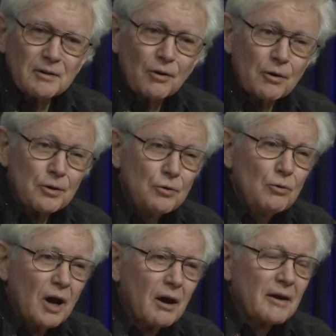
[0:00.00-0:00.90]
or you
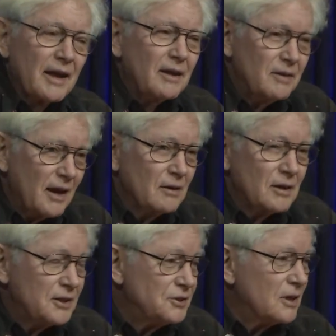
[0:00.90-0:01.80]
are a
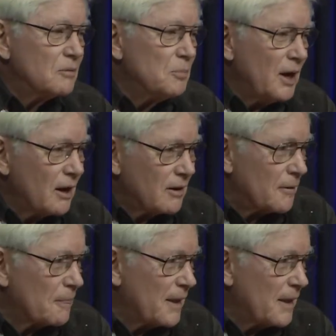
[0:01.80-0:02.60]
negligent parent.